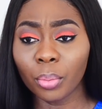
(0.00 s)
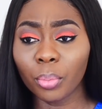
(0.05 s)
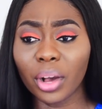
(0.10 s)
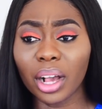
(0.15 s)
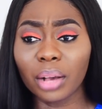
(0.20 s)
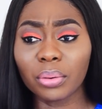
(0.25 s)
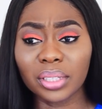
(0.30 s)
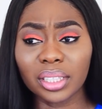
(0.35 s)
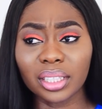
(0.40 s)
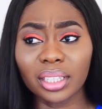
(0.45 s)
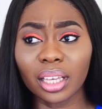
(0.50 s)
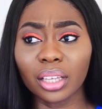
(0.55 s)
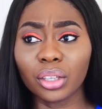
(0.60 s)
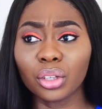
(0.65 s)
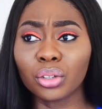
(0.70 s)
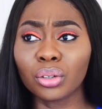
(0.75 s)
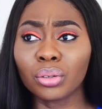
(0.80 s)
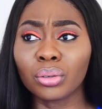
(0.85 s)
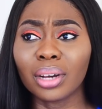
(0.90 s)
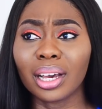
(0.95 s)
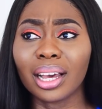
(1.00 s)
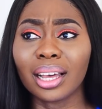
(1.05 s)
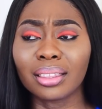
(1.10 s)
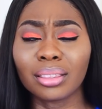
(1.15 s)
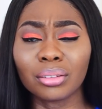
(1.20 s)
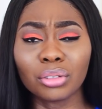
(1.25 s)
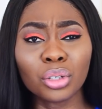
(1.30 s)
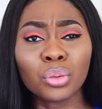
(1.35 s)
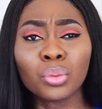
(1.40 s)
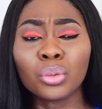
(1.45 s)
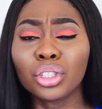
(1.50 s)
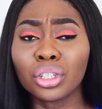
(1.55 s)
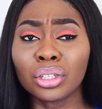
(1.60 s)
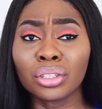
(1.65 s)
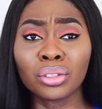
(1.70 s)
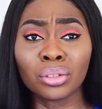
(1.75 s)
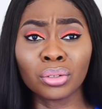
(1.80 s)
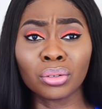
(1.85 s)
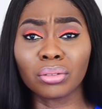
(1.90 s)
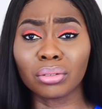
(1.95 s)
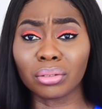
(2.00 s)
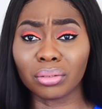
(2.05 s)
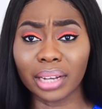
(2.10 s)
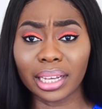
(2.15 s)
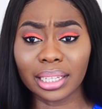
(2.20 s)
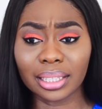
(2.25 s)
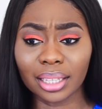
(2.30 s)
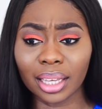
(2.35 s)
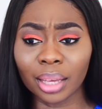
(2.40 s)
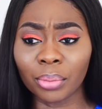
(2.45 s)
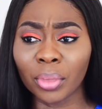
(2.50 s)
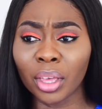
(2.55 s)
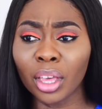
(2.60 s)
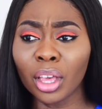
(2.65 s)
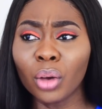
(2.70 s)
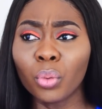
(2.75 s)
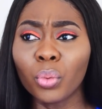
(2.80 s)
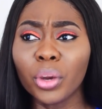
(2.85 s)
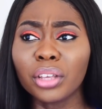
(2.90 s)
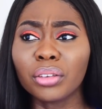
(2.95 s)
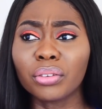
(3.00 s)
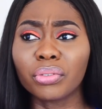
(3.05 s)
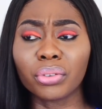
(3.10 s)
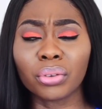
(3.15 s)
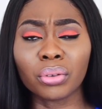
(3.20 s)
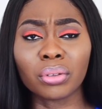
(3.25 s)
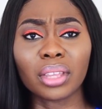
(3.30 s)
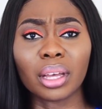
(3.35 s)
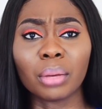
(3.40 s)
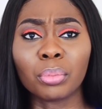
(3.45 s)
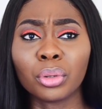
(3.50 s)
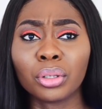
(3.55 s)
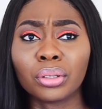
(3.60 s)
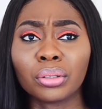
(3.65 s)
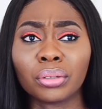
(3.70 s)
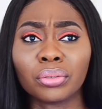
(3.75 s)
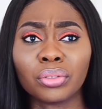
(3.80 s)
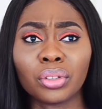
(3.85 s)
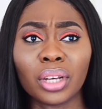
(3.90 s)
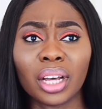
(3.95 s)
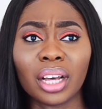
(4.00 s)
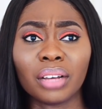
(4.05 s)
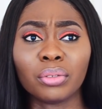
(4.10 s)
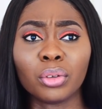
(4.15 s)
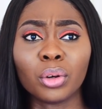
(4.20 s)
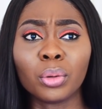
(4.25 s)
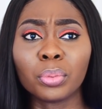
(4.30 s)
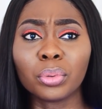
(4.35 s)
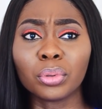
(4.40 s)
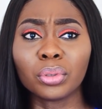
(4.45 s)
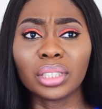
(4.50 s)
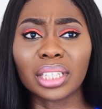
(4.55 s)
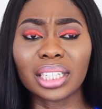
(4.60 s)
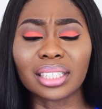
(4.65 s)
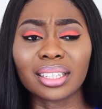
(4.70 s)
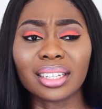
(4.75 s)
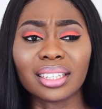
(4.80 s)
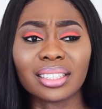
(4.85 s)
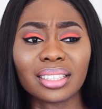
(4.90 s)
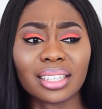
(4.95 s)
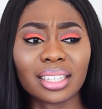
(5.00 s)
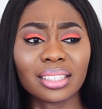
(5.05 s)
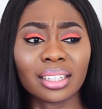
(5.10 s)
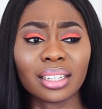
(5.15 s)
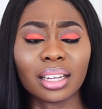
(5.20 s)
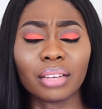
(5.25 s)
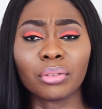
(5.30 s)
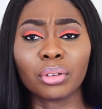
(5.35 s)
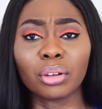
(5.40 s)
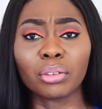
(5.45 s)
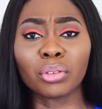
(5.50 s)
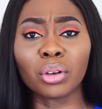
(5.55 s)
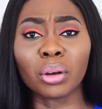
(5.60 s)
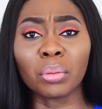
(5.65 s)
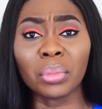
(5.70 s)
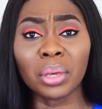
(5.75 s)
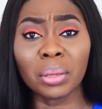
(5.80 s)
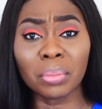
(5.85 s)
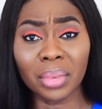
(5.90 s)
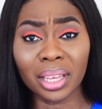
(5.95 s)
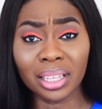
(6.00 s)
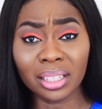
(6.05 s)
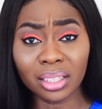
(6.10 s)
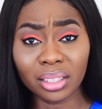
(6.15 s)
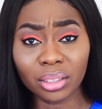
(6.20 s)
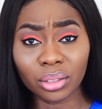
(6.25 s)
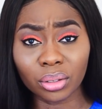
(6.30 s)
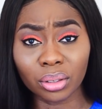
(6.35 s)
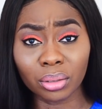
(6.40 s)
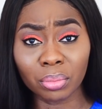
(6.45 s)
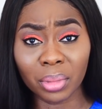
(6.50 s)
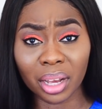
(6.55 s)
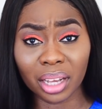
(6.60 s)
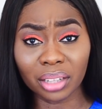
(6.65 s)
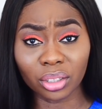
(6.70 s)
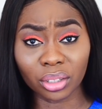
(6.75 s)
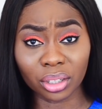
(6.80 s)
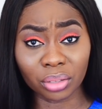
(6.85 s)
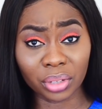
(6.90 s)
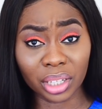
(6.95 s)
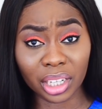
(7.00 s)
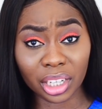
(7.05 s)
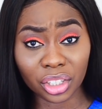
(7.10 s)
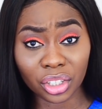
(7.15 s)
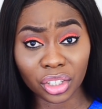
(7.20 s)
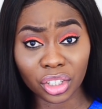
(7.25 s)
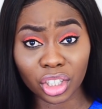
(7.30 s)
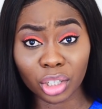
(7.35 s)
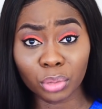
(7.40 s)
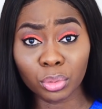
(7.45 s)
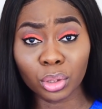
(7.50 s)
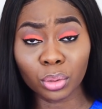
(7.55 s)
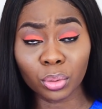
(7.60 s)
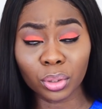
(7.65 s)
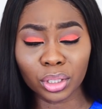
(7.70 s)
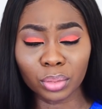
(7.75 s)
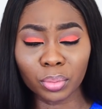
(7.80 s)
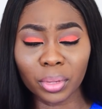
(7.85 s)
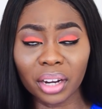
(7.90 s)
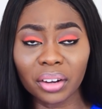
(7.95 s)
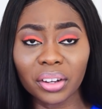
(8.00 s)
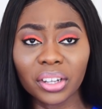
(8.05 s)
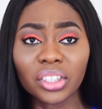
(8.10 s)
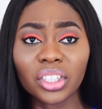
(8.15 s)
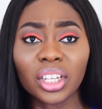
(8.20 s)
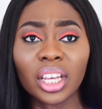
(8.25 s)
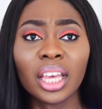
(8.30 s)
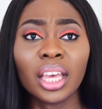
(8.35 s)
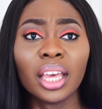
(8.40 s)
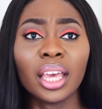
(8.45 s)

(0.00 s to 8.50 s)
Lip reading: But I would say, you will just know the right time when you feel that both of you have opened. There's a certain level of commitment to the relationship, towards marriage.